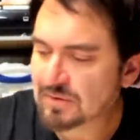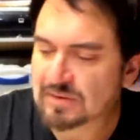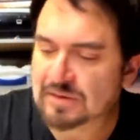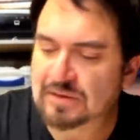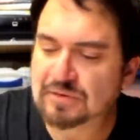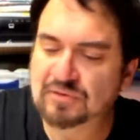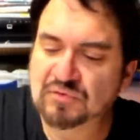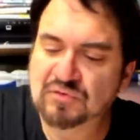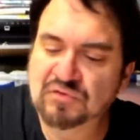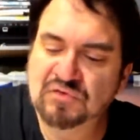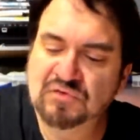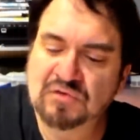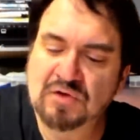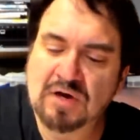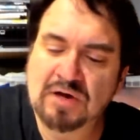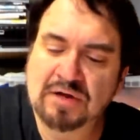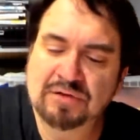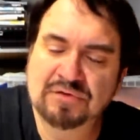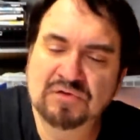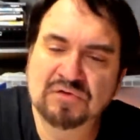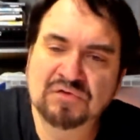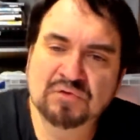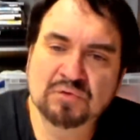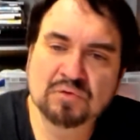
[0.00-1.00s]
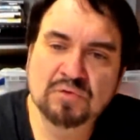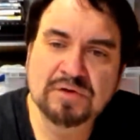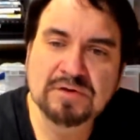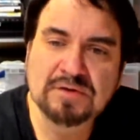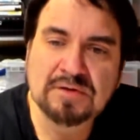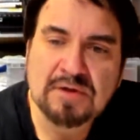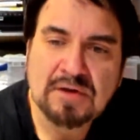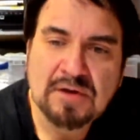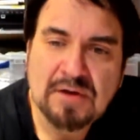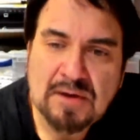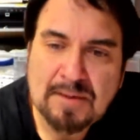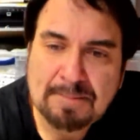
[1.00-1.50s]
Now you saw this
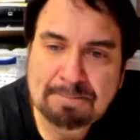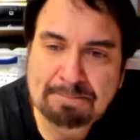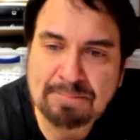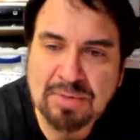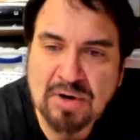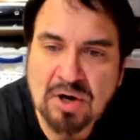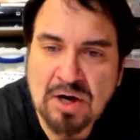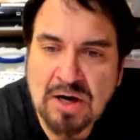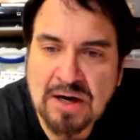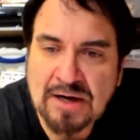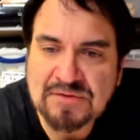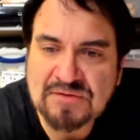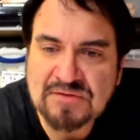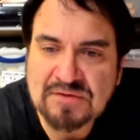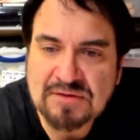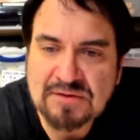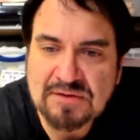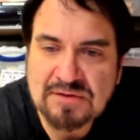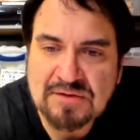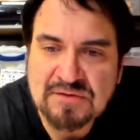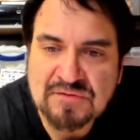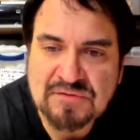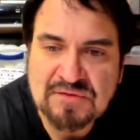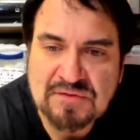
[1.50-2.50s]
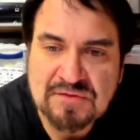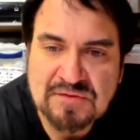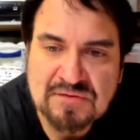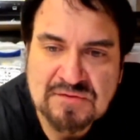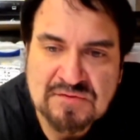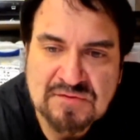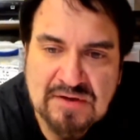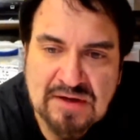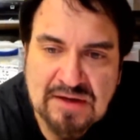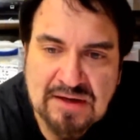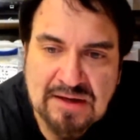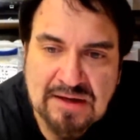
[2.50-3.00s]
one bought. This
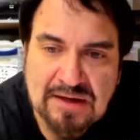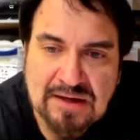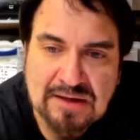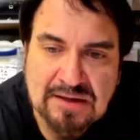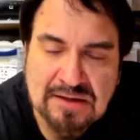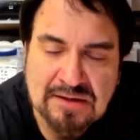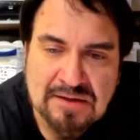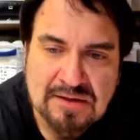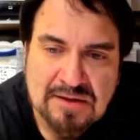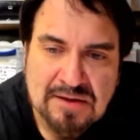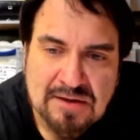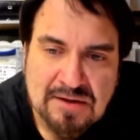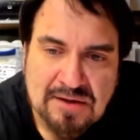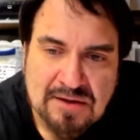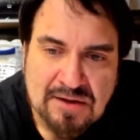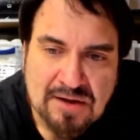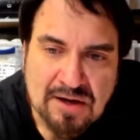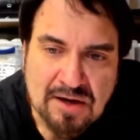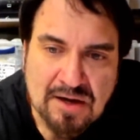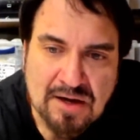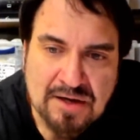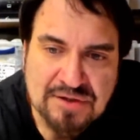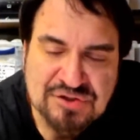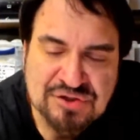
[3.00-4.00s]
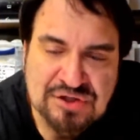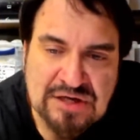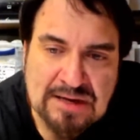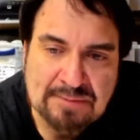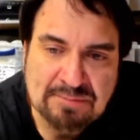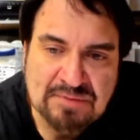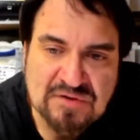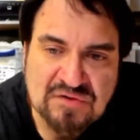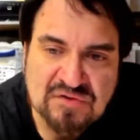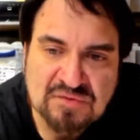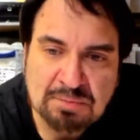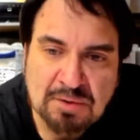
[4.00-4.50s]
is a uh,
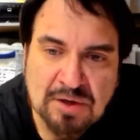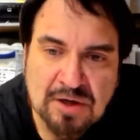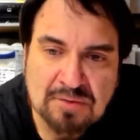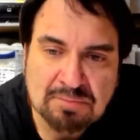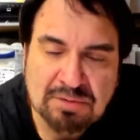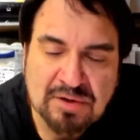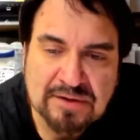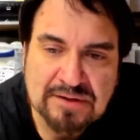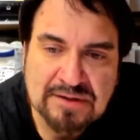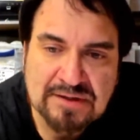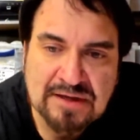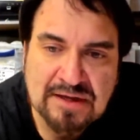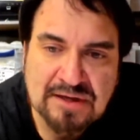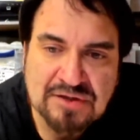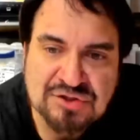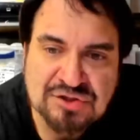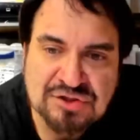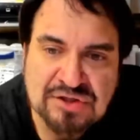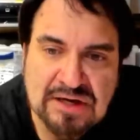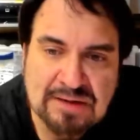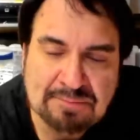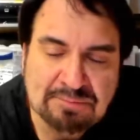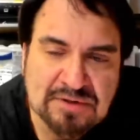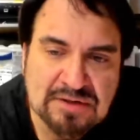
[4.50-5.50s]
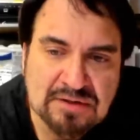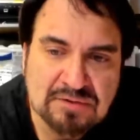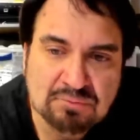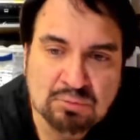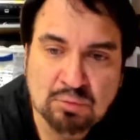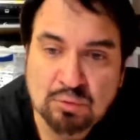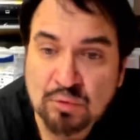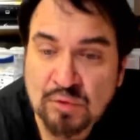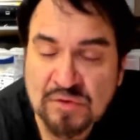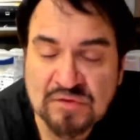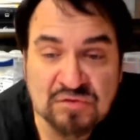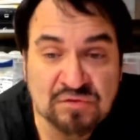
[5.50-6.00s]
Champion spark plug. Again,
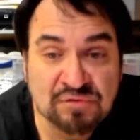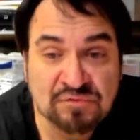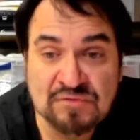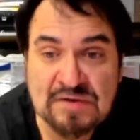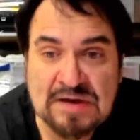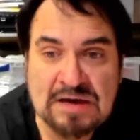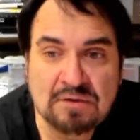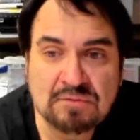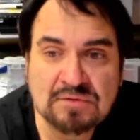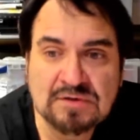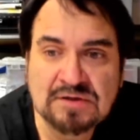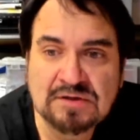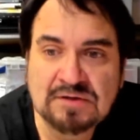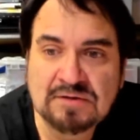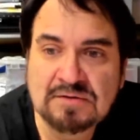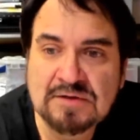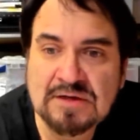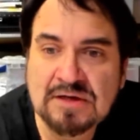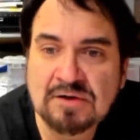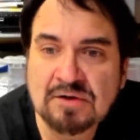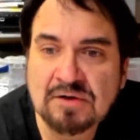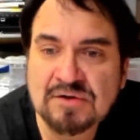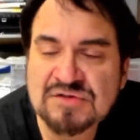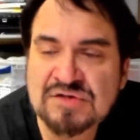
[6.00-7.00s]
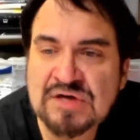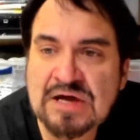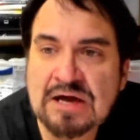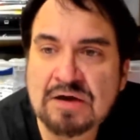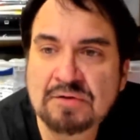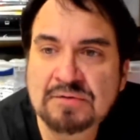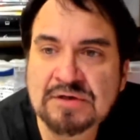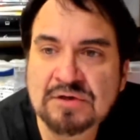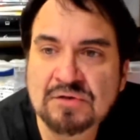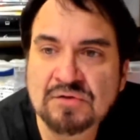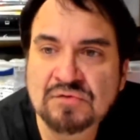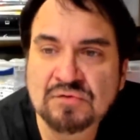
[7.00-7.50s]
Champion was founded in, in our
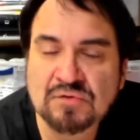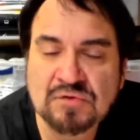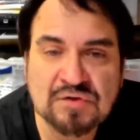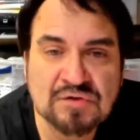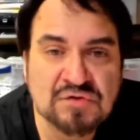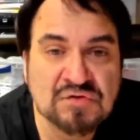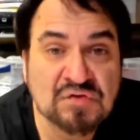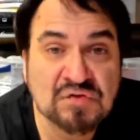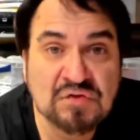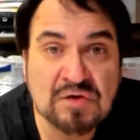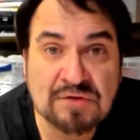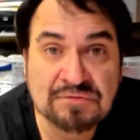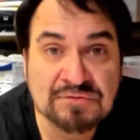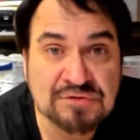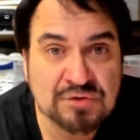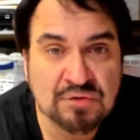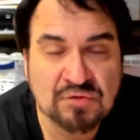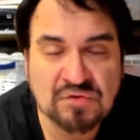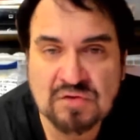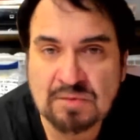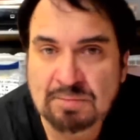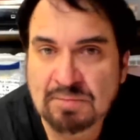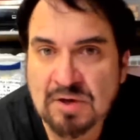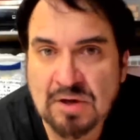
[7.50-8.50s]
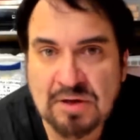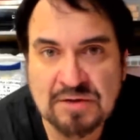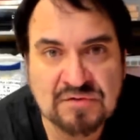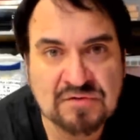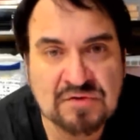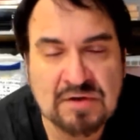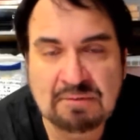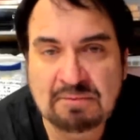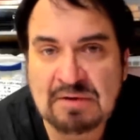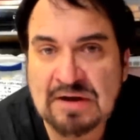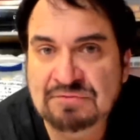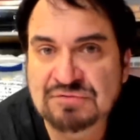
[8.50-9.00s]
town here, so this stuff shows up all the
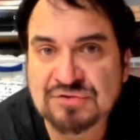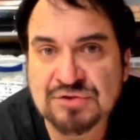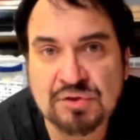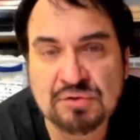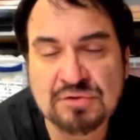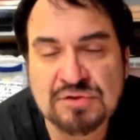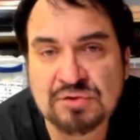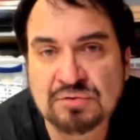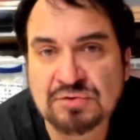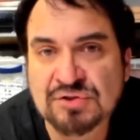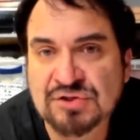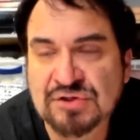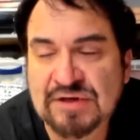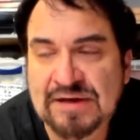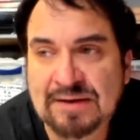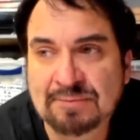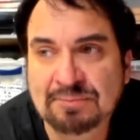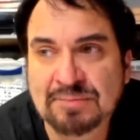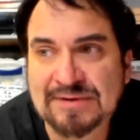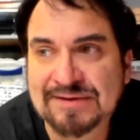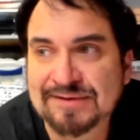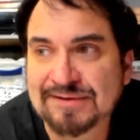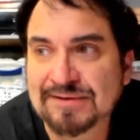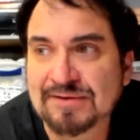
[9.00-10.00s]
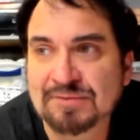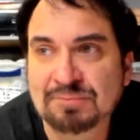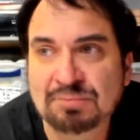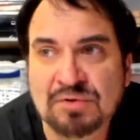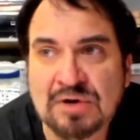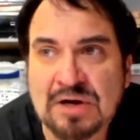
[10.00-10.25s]
time. I've showed you Champion in